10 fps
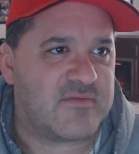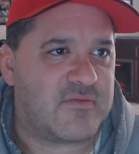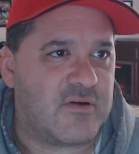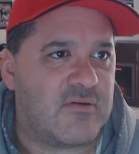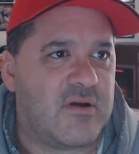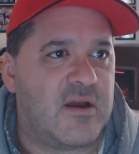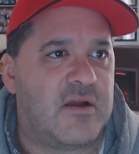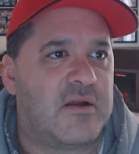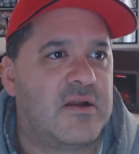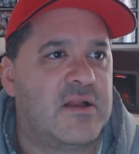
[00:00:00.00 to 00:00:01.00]

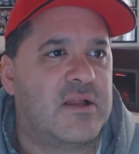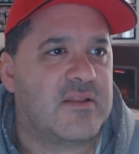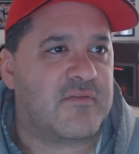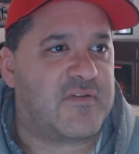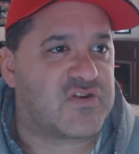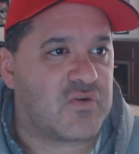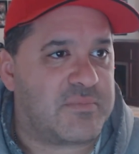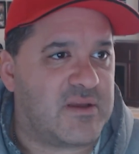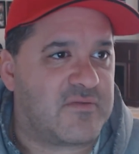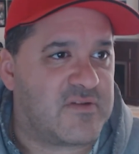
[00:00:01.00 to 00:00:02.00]
for the official
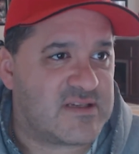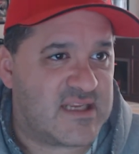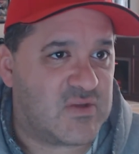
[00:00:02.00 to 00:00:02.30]
beer for the St.